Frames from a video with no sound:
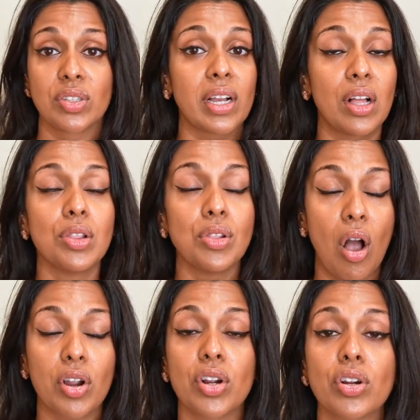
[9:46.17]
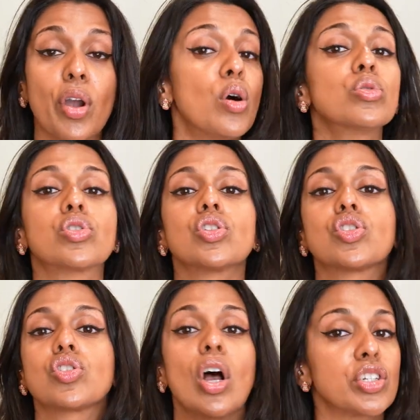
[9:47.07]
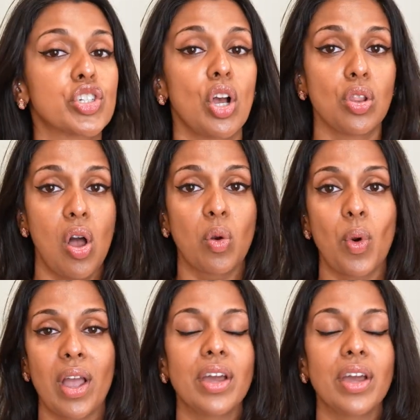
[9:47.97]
Like, a locker goes such a long way.